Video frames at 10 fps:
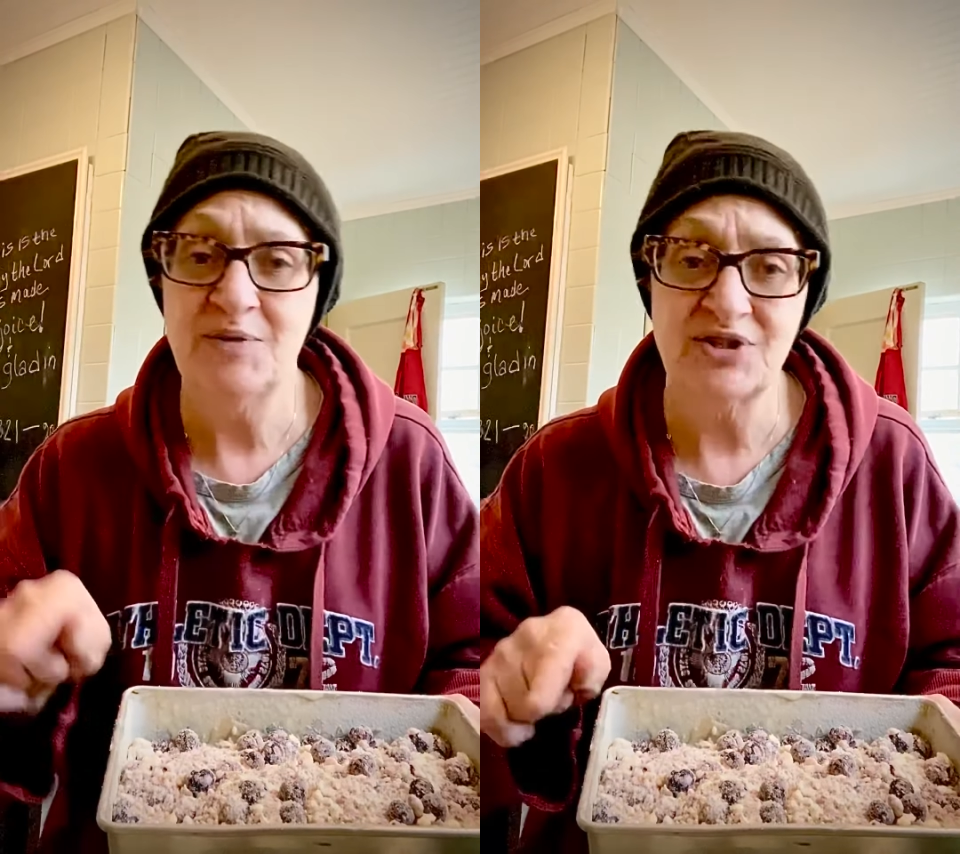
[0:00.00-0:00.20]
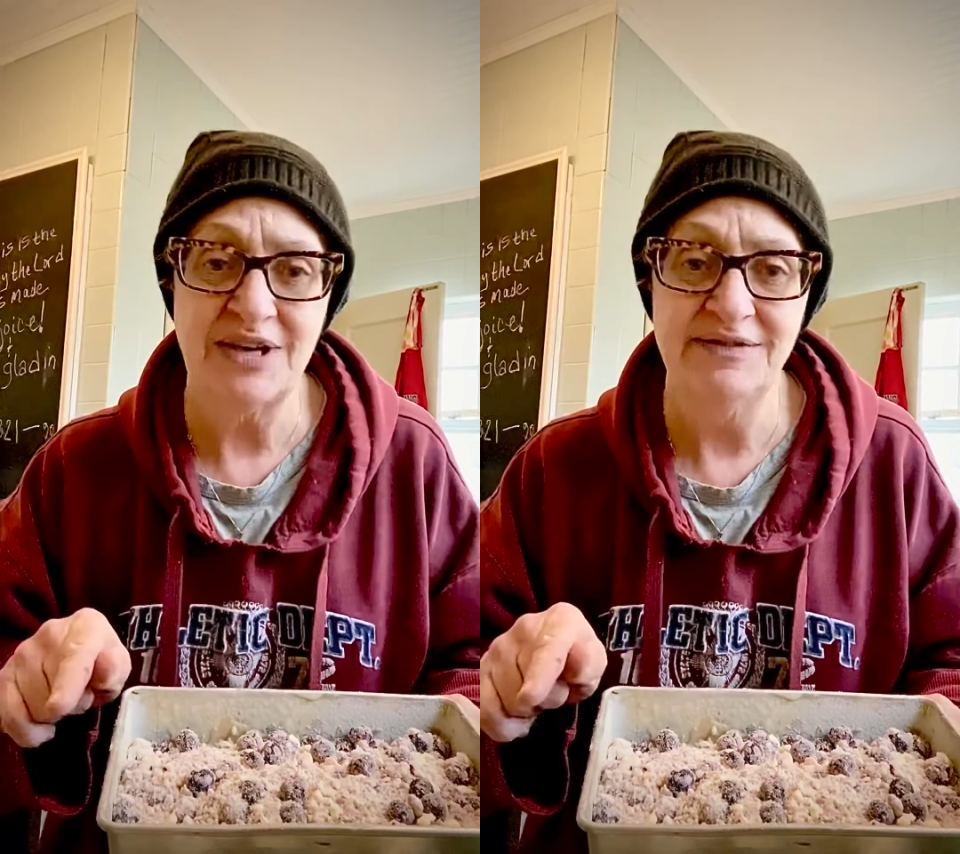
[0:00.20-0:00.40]

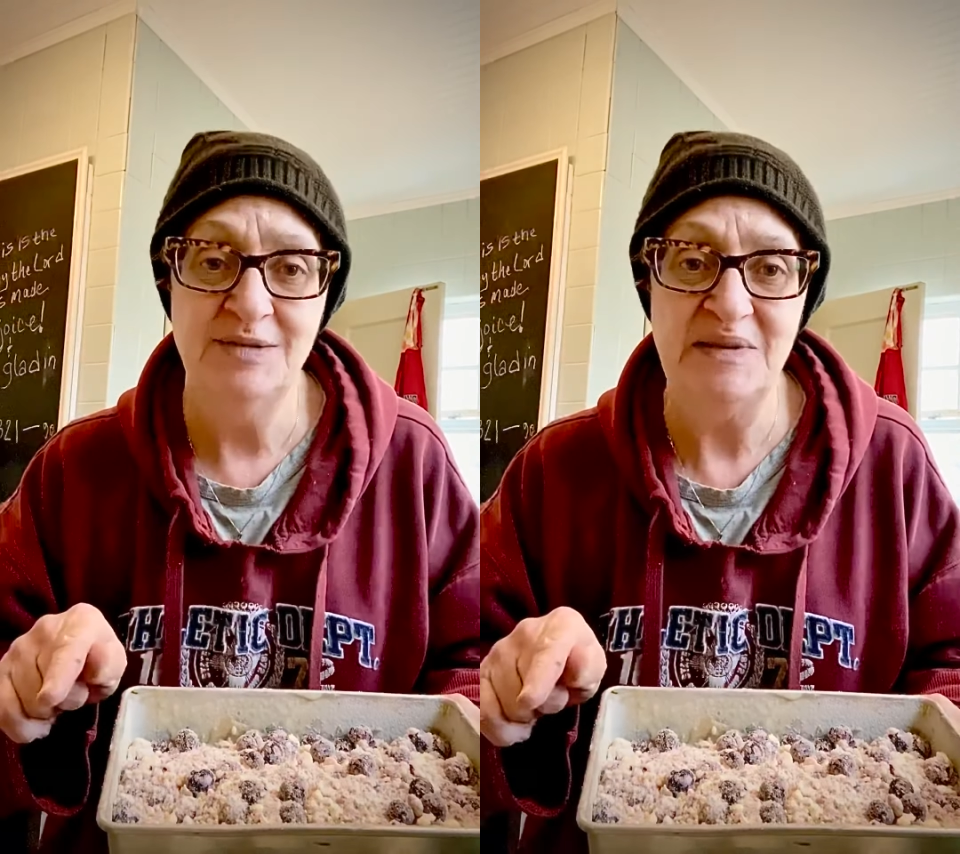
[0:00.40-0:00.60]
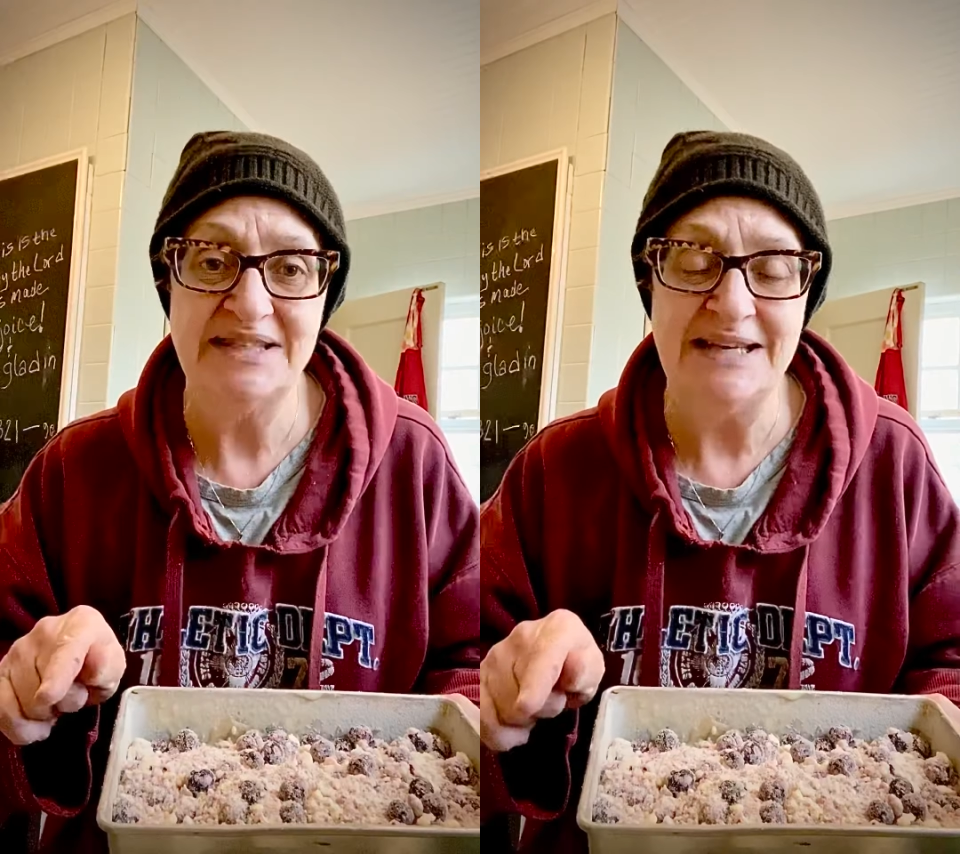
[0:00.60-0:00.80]
yourselves
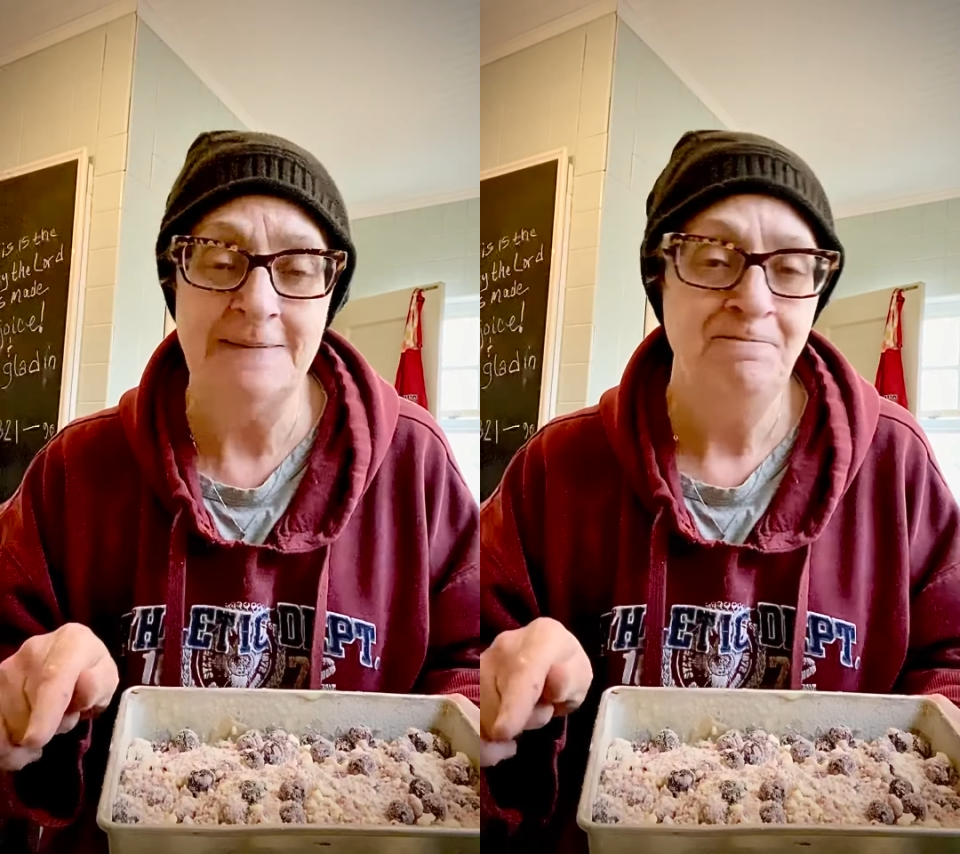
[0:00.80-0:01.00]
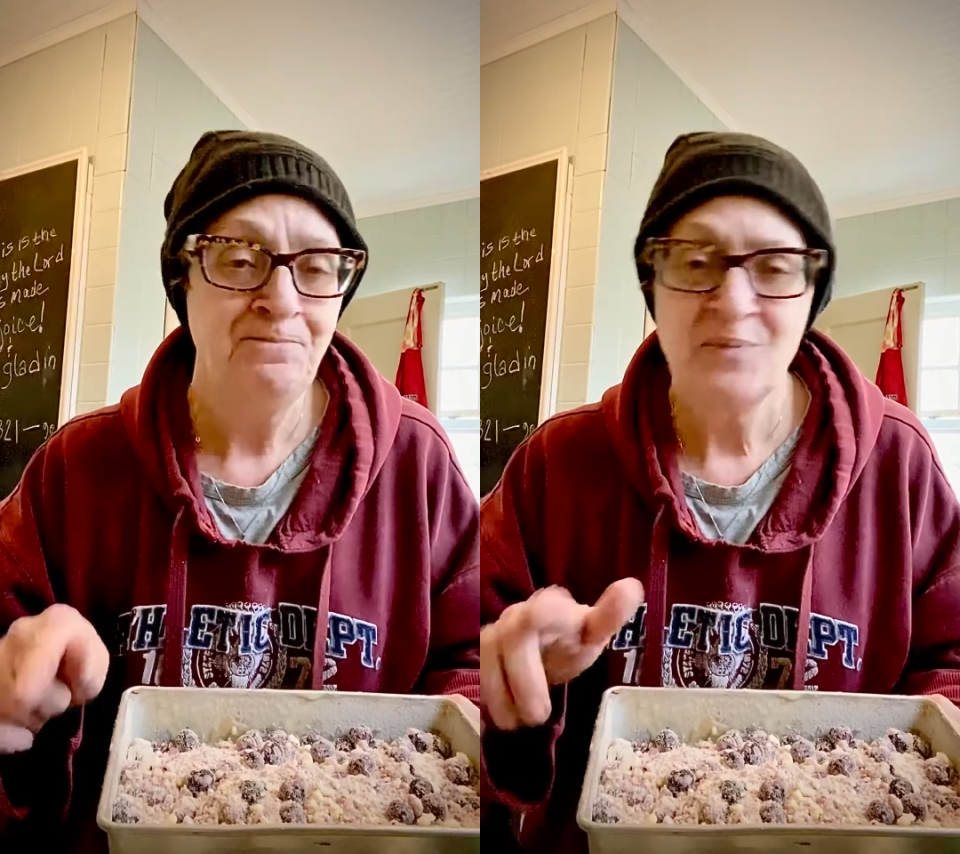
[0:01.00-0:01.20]

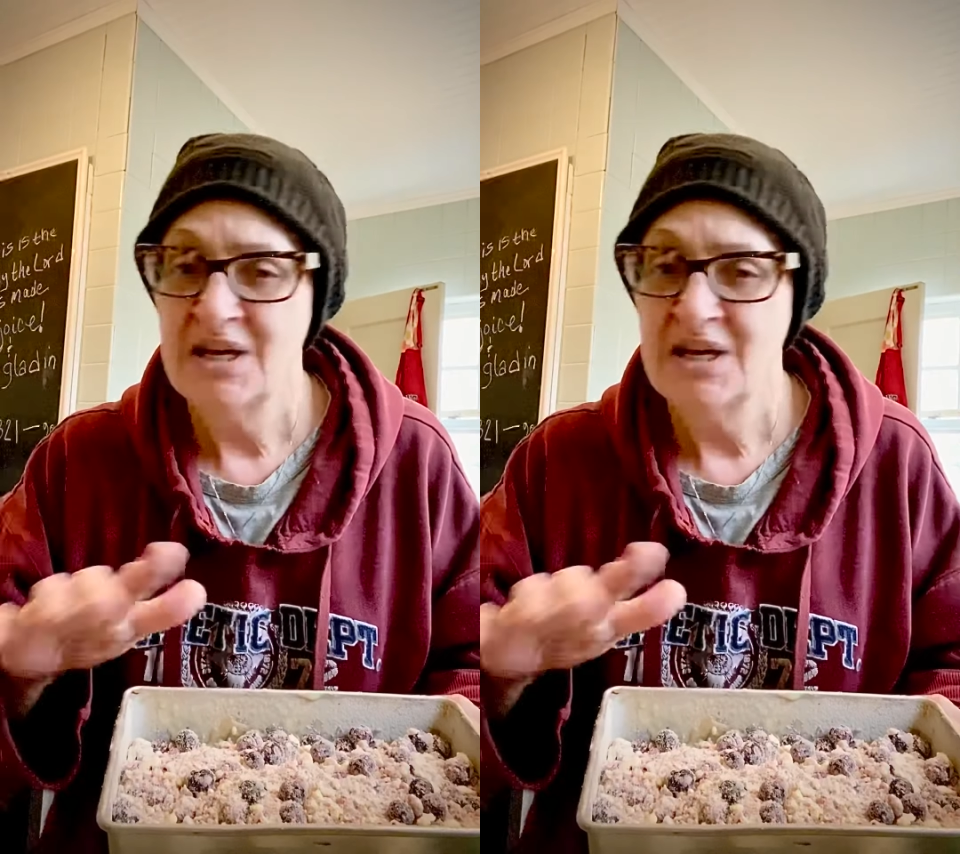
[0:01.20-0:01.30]
busy.